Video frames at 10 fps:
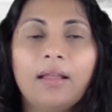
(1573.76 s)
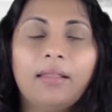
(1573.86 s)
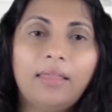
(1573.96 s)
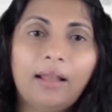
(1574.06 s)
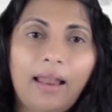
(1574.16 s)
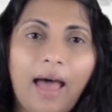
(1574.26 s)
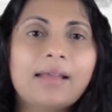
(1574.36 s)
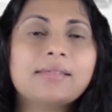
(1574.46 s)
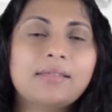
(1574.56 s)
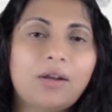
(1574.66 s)
The
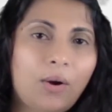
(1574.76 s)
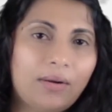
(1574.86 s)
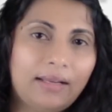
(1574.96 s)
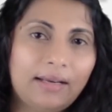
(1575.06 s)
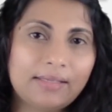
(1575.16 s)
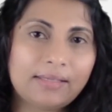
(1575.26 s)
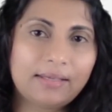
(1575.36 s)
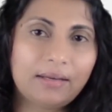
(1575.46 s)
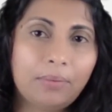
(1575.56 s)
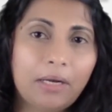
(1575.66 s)
last on the
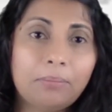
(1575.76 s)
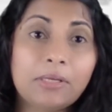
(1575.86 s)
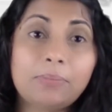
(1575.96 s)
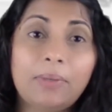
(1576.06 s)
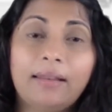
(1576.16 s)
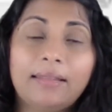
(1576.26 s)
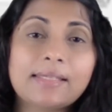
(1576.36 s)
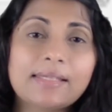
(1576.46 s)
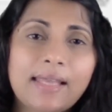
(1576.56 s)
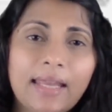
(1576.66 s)
list, but must be at the
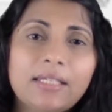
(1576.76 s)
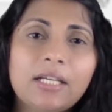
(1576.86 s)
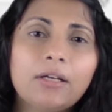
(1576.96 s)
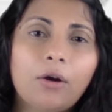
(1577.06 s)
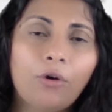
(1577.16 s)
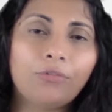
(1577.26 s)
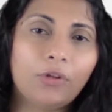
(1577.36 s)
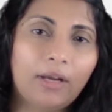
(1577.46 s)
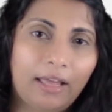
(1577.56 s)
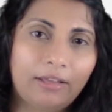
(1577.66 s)
center of
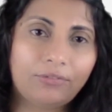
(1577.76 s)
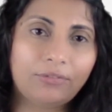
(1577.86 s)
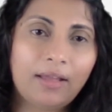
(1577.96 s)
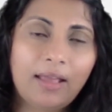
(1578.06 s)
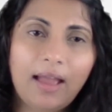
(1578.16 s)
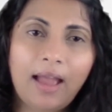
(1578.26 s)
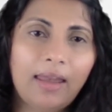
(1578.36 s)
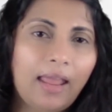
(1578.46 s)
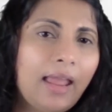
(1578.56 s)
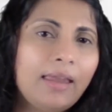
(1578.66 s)
your life
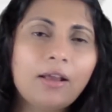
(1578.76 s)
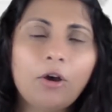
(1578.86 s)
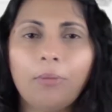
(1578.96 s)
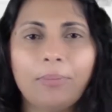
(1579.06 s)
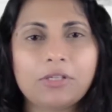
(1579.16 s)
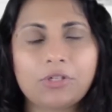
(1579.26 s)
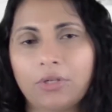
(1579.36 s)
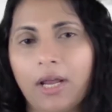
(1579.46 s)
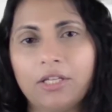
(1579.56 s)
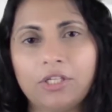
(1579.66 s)
and any coping
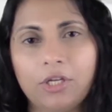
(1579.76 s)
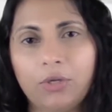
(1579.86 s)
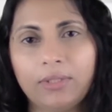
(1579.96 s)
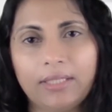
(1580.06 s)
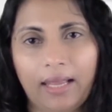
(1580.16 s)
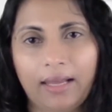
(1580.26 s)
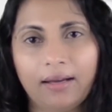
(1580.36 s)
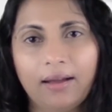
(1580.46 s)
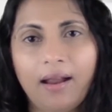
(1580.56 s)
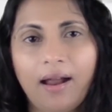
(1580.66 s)
strategy you
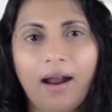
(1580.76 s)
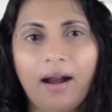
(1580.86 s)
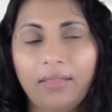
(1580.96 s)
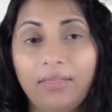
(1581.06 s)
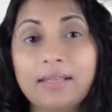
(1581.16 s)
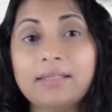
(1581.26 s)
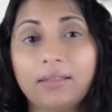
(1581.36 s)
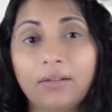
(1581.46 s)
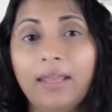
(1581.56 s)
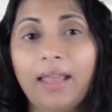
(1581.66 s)
take, are these
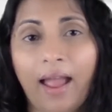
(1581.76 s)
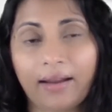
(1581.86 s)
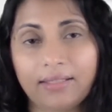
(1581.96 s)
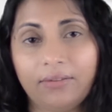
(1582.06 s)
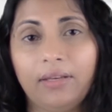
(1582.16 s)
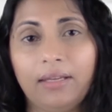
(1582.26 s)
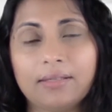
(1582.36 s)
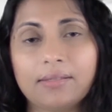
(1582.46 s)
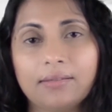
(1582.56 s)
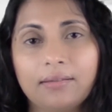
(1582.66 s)
3
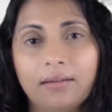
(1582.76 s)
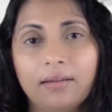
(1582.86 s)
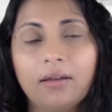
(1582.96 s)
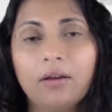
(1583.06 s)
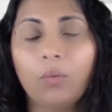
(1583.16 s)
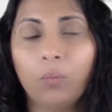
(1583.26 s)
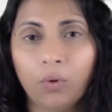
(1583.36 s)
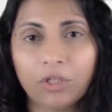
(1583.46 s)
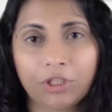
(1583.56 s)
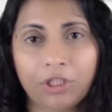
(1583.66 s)
activities:
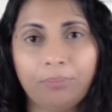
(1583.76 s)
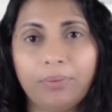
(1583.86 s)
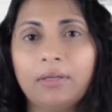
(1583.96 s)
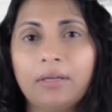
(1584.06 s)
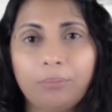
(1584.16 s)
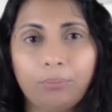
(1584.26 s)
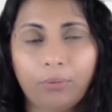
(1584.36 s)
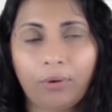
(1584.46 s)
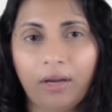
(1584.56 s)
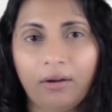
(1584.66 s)
worship,
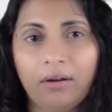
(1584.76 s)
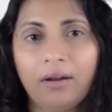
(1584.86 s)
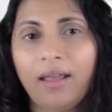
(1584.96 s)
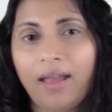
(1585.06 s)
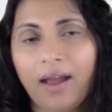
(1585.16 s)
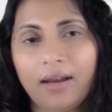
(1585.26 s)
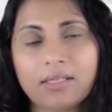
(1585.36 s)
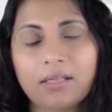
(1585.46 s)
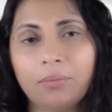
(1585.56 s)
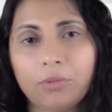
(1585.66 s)
prayer, and
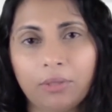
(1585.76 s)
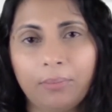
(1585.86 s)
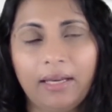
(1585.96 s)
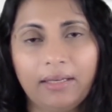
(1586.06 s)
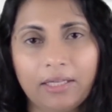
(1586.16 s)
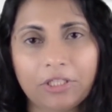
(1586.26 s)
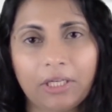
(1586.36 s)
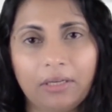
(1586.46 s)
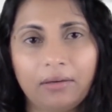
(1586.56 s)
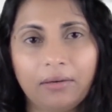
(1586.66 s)
scripture meditation.